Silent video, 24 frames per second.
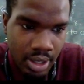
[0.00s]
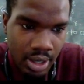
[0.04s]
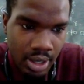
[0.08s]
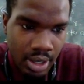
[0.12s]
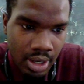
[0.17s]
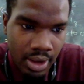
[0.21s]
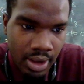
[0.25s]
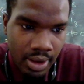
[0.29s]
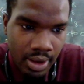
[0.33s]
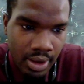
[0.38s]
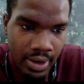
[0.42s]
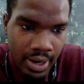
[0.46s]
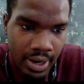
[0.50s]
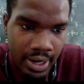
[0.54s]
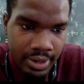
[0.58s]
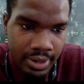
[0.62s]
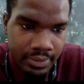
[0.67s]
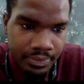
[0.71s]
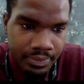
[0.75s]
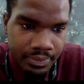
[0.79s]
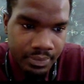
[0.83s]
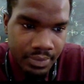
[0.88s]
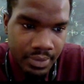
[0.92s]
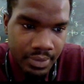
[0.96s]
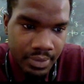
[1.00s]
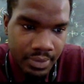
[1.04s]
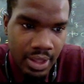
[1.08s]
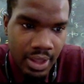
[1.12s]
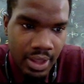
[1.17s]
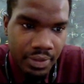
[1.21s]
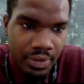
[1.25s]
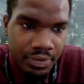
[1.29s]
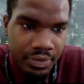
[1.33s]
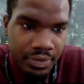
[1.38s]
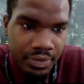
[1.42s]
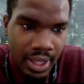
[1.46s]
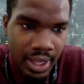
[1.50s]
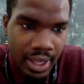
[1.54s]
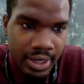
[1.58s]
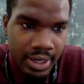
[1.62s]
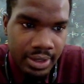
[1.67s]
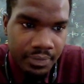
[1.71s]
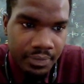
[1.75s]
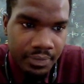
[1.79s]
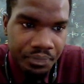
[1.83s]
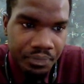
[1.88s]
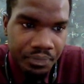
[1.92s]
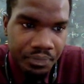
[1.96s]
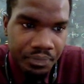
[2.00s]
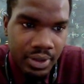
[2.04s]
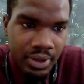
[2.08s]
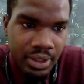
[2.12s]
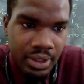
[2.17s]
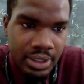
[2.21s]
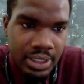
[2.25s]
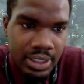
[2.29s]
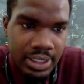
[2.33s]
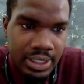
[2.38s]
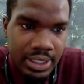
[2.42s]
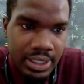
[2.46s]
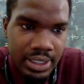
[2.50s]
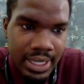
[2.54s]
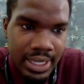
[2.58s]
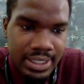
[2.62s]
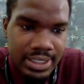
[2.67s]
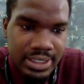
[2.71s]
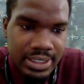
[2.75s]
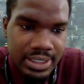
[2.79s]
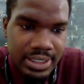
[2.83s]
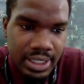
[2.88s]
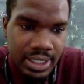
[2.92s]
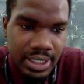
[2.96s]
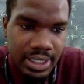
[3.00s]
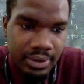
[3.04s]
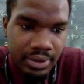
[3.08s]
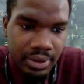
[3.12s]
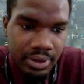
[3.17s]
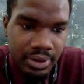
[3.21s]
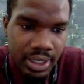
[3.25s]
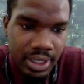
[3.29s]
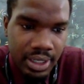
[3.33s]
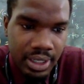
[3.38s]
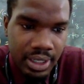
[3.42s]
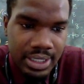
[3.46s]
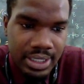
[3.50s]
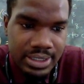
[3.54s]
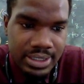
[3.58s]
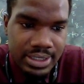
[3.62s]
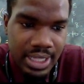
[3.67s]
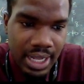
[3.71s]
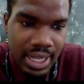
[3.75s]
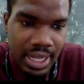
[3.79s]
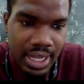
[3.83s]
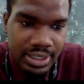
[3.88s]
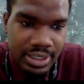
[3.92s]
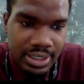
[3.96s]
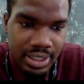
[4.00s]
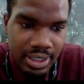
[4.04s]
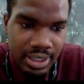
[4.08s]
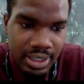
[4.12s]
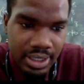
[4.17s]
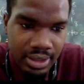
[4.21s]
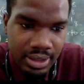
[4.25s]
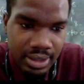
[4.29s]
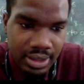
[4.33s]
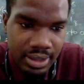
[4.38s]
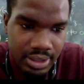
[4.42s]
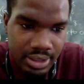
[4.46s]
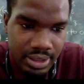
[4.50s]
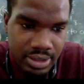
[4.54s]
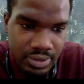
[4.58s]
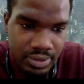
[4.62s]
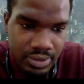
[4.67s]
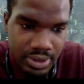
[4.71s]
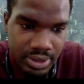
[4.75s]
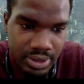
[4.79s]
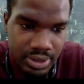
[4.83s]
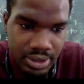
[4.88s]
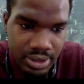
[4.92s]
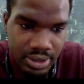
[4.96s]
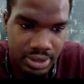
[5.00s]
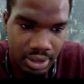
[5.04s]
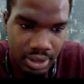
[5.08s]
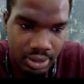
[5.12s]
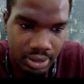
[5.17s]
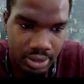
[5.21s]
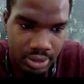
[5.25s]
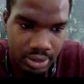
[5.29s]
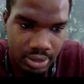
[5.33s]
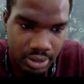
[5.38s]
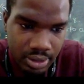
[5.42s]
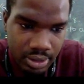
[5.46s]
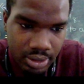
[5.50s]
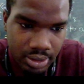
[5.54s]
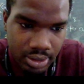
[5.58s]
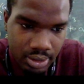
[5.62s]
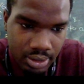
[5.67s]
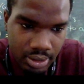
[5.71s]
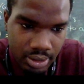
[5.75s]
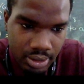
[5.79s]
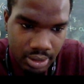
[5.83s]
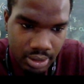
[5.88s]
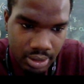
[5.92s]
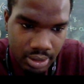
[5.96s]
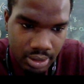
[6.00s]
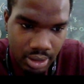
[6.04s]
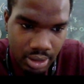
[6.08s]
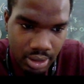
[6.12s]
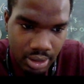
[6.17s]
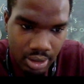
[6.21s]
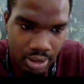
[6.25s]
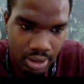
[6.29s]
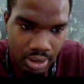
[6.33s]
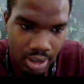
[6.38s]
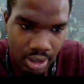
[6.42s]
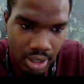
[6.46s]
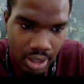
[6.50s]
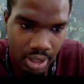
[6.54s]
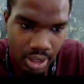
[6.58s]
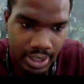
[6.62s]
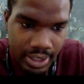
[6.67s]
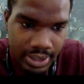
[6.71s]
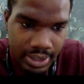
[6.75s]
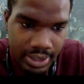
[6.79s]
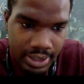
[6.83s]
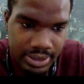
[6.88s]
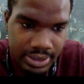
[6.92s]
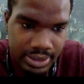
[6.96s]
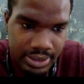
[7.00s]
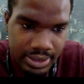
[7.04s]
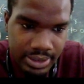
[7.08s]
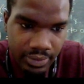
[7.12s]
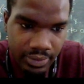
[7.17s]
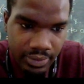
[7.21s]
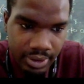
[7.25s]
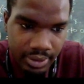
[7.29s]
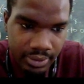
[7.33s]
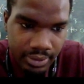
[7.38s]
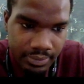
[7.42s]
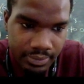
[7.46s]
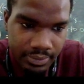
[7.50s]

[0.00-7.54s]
Alright? Then the next thing is that this region on the exterior